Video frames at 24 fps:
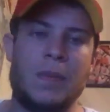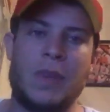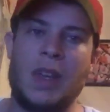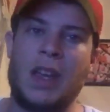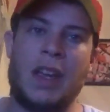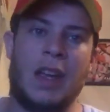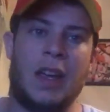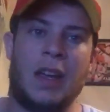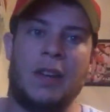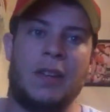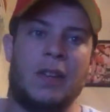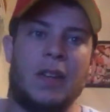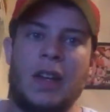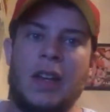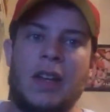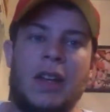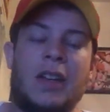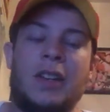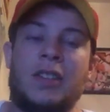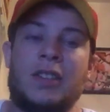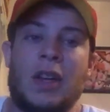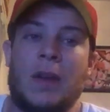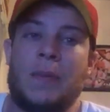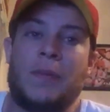And
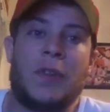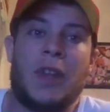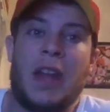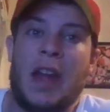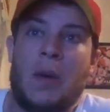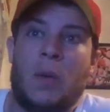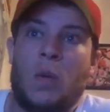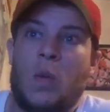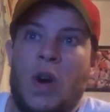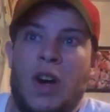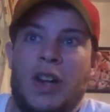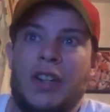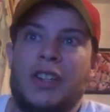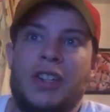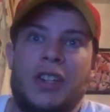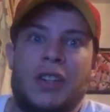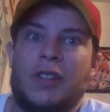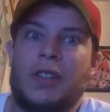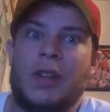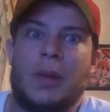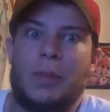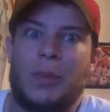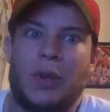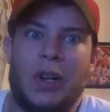except for that 1
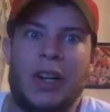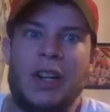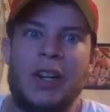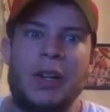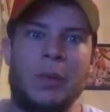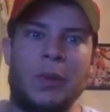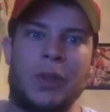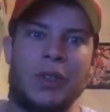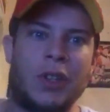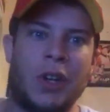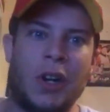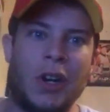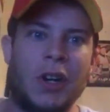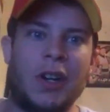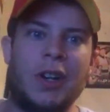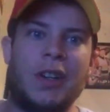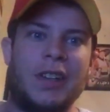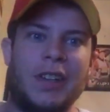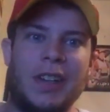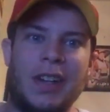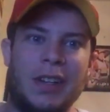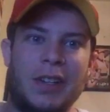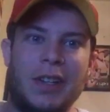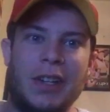year that Brady was
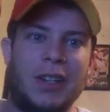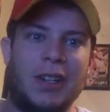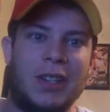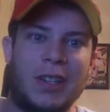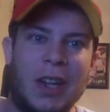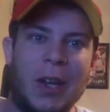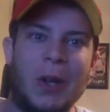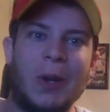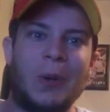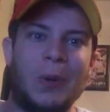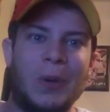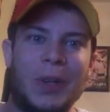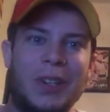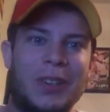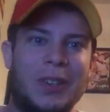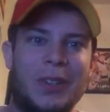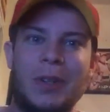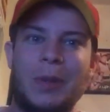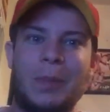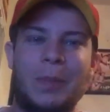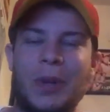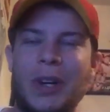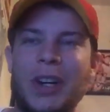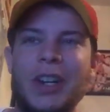hurt and they still went
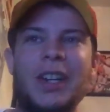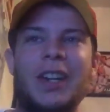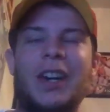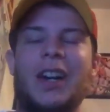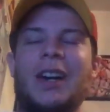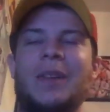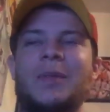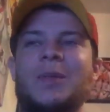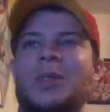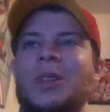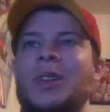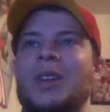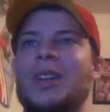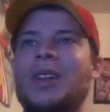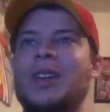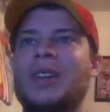to the playoffs.